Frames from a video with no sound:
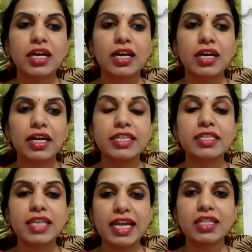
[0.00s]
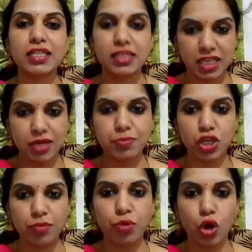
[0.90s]
It is there in the
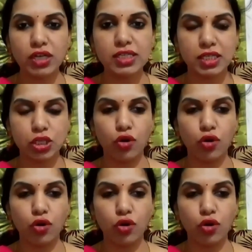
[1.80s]
description box